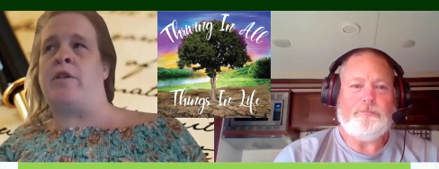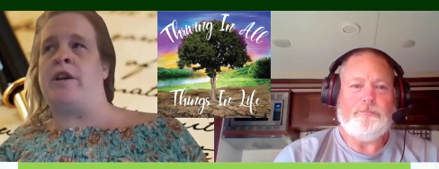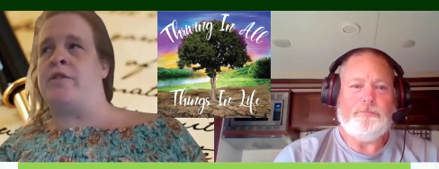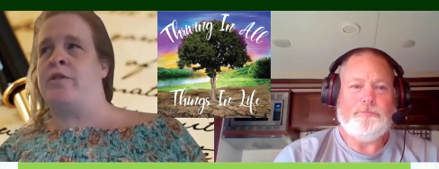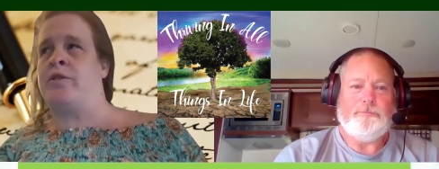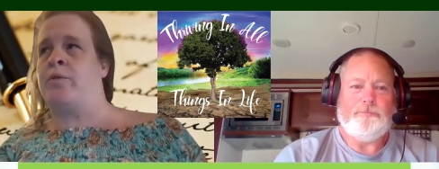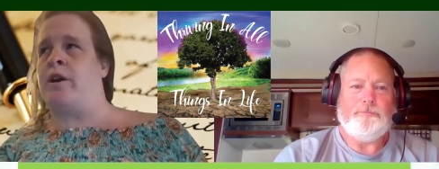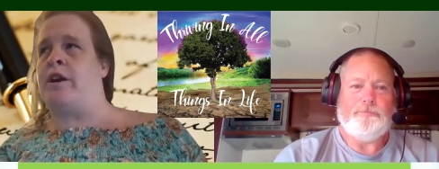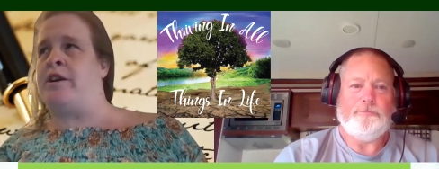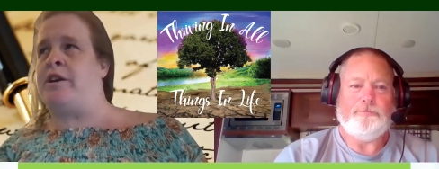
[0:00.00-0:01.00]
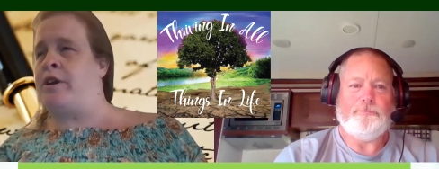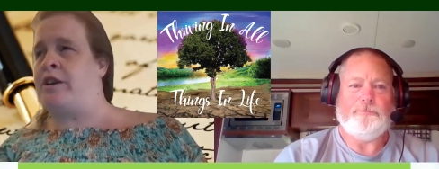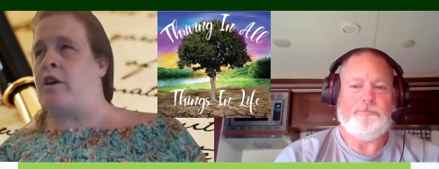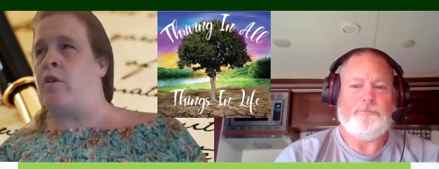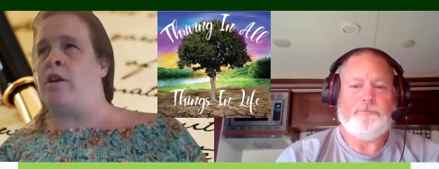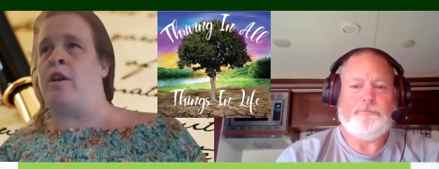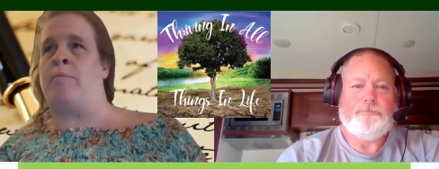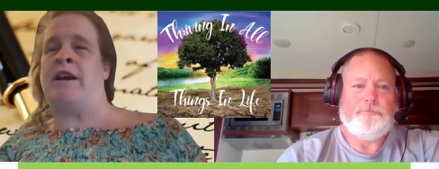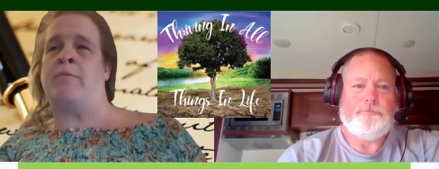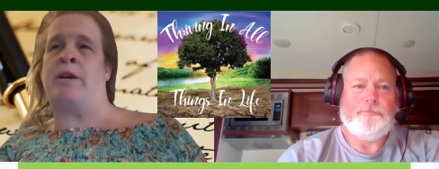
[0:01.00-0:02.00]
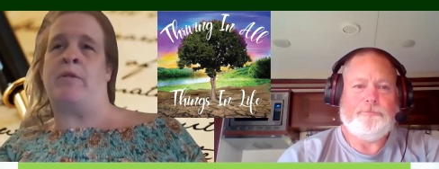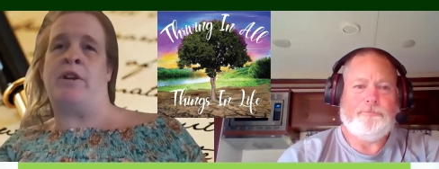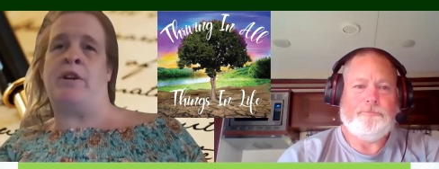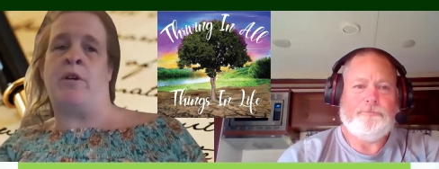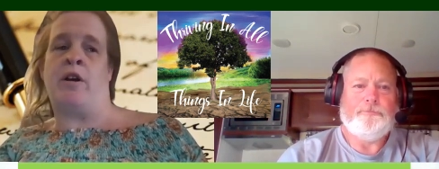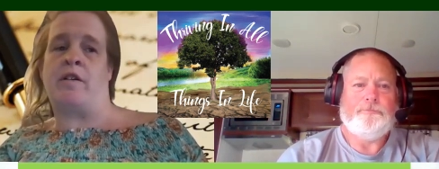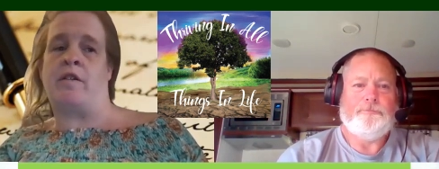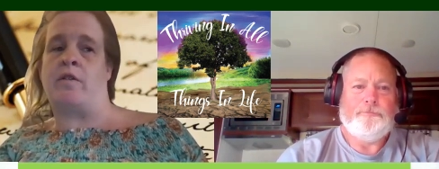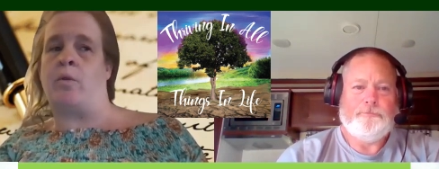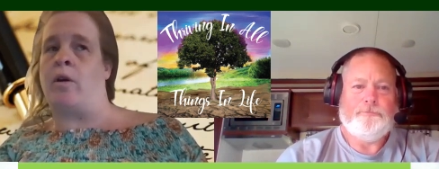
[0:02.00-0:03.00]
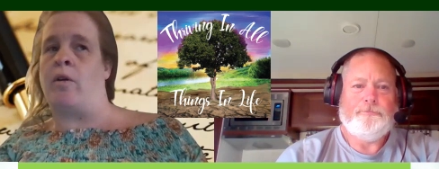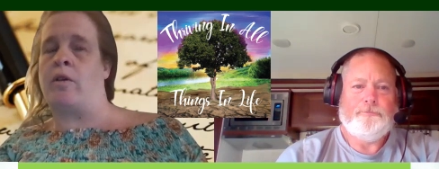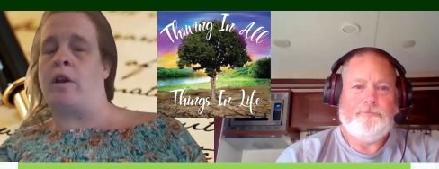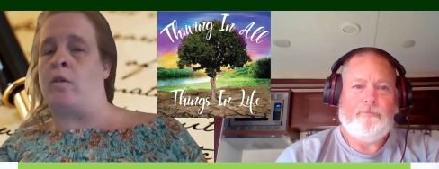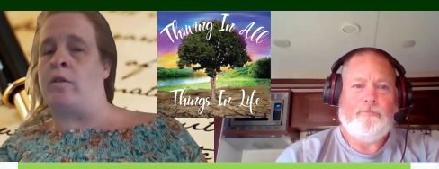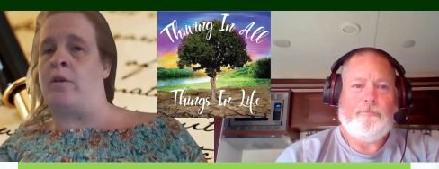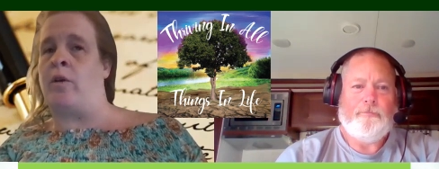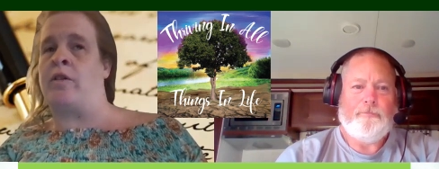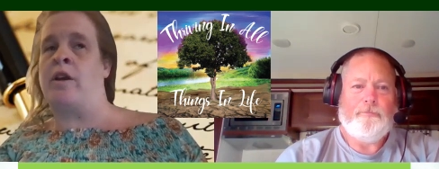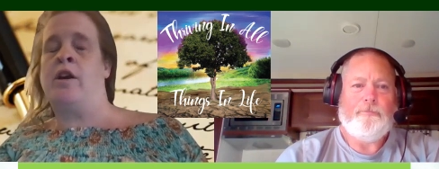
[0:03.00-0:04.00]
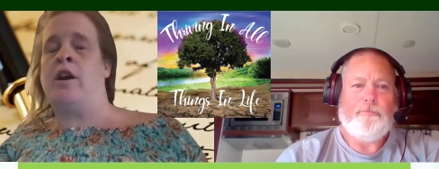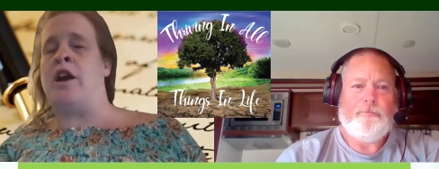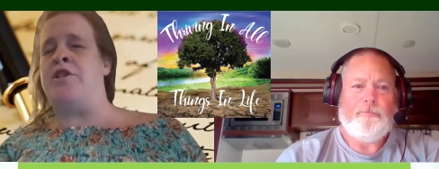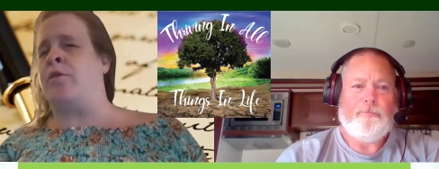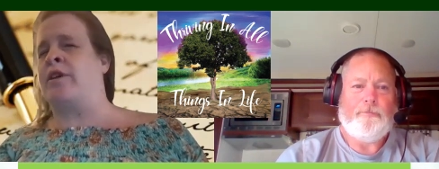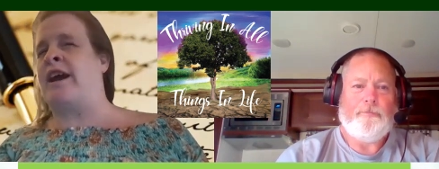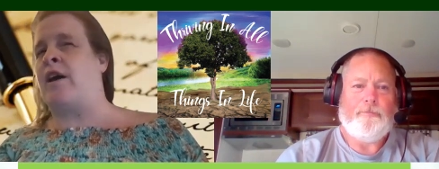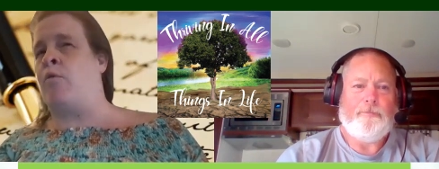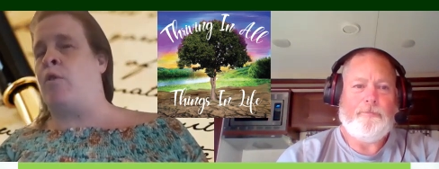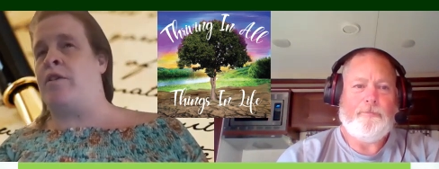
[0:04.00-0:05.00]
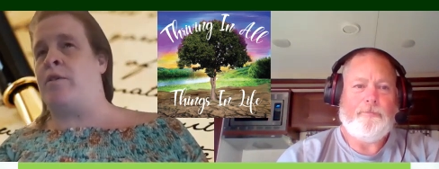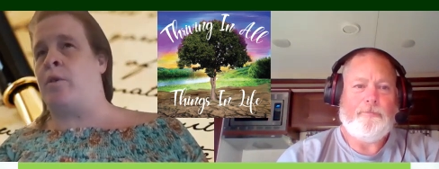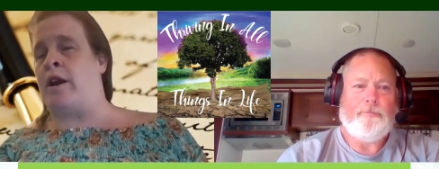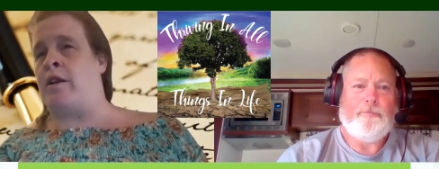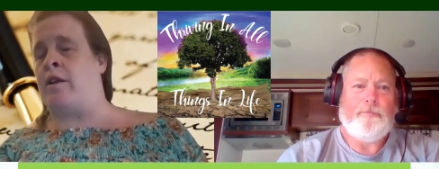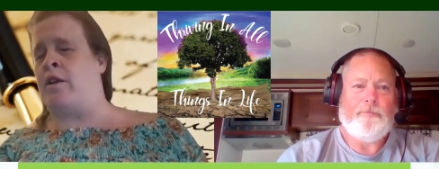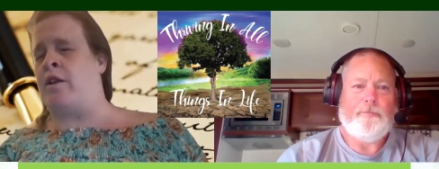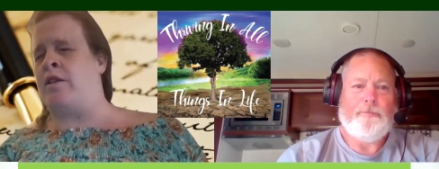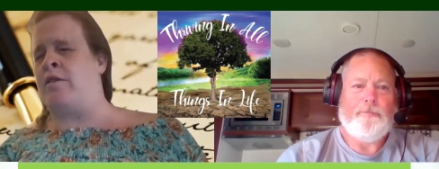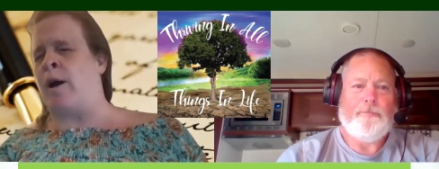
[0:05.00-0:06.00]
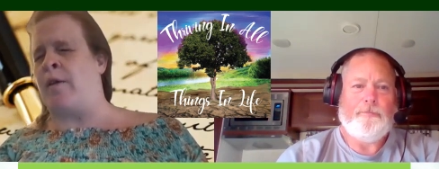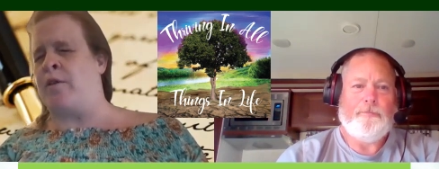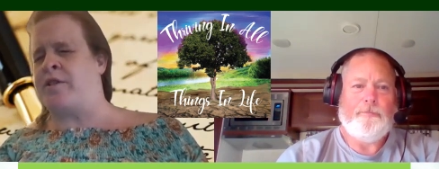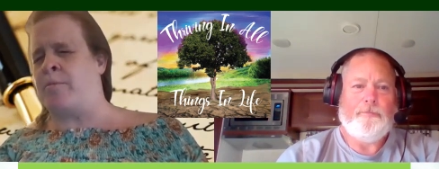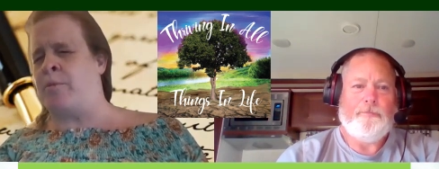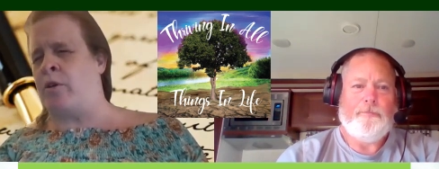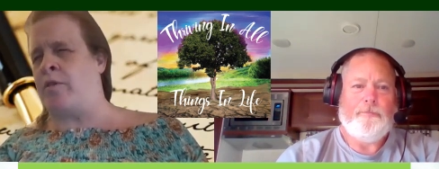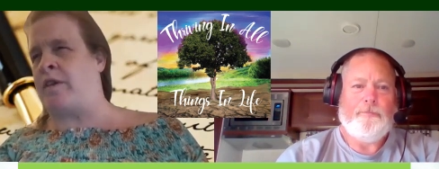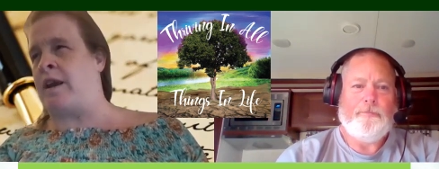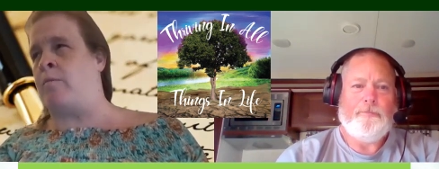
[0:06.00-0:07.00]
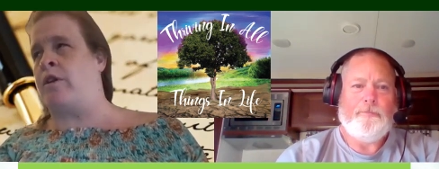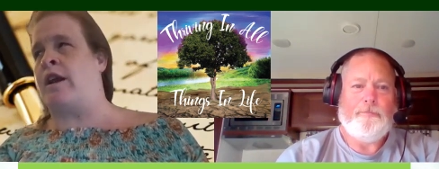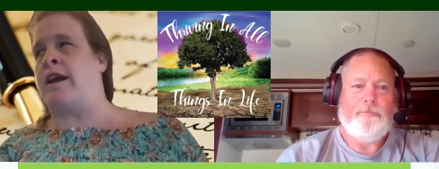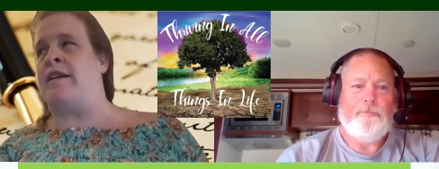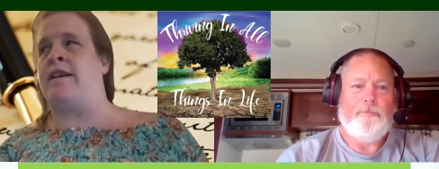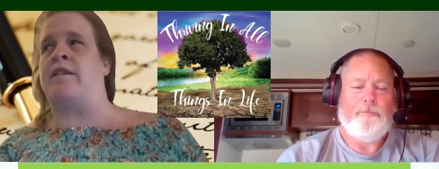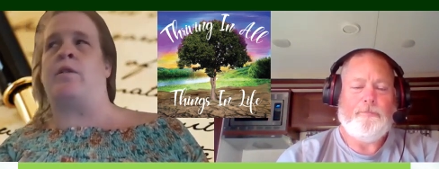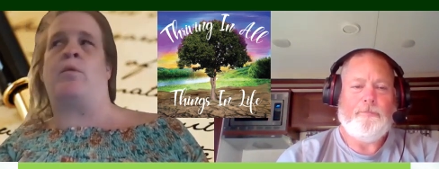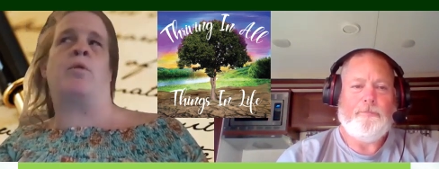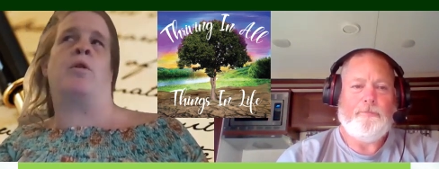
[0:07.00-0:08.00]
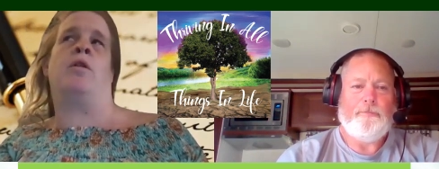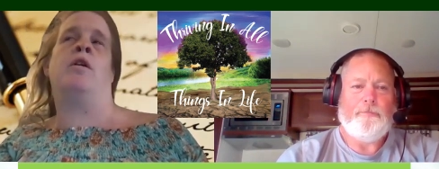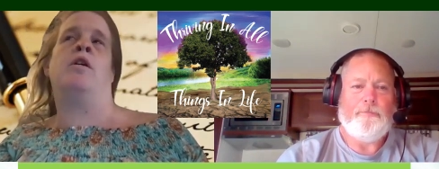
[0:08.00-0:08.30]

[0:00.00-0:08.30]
Speaker 1: it's your story. You get to own it and make it be what you want because it's yours and only yours. And you only have one story. And you, while there's similar themes and ideas in the world,